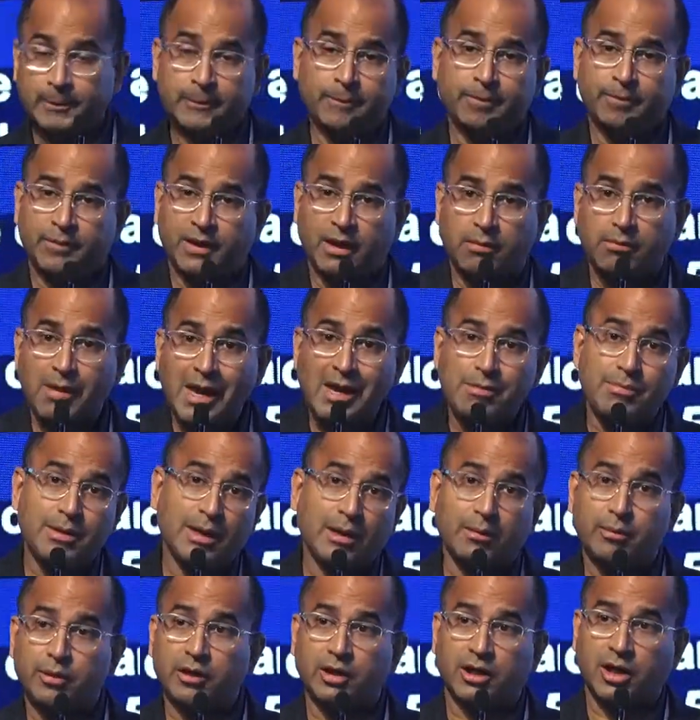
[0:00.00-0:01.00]
They may be
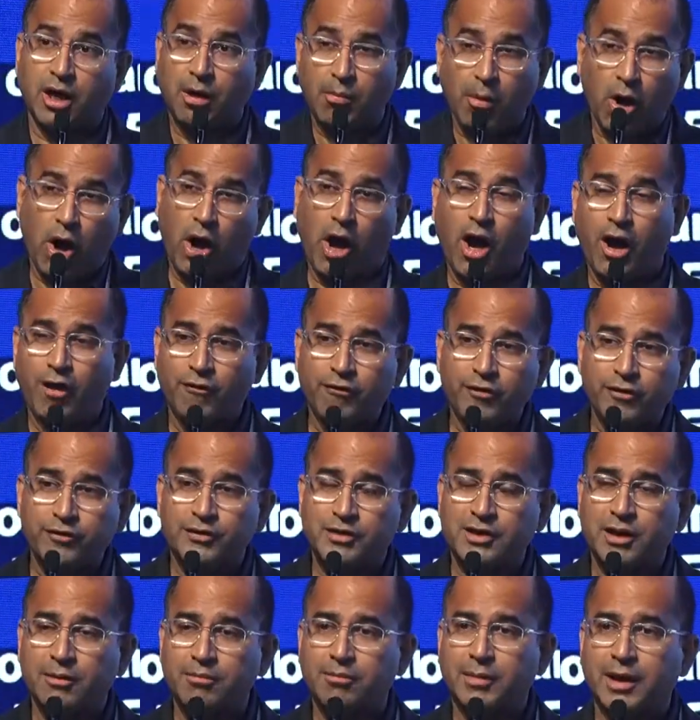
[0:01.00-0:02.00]
able to come off of
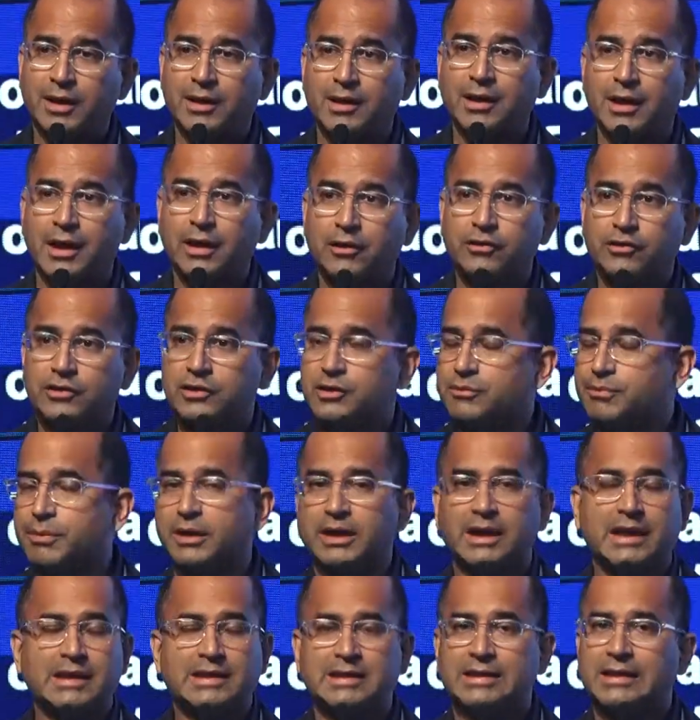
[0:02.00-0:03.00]
some medications, but
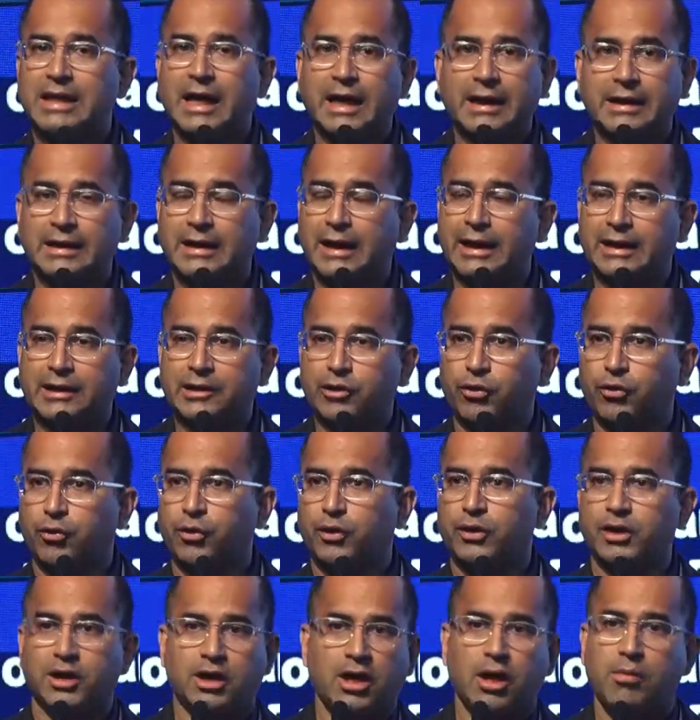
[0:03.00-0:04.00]
it's not like they're going to
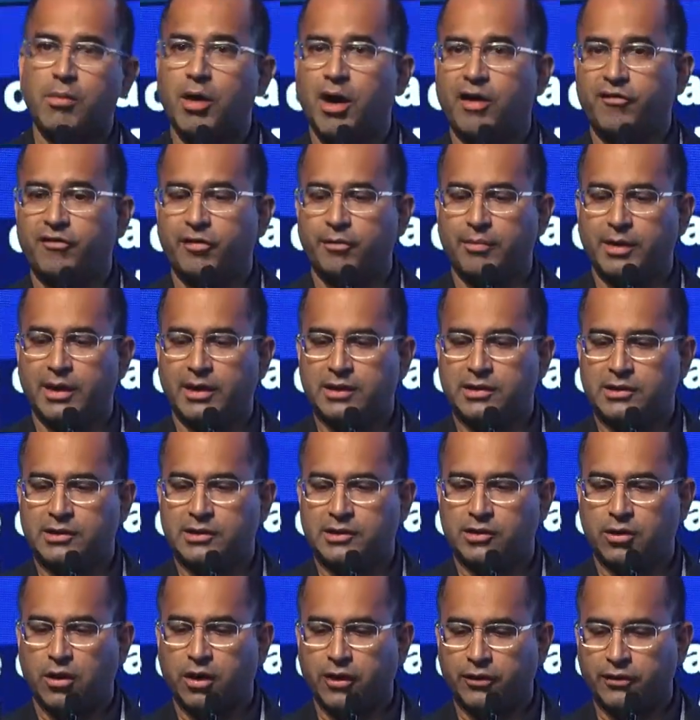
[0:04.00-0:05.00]
come off of medicines
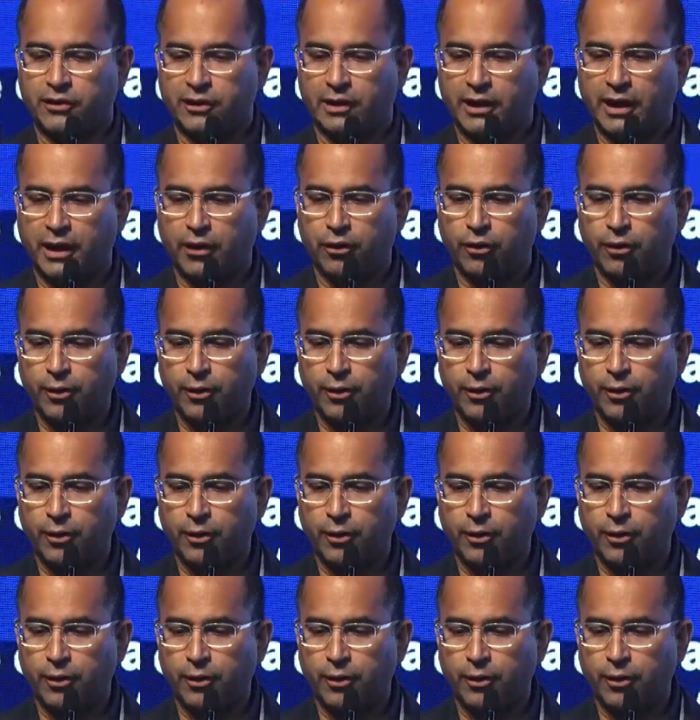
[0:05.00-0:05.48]
altogether.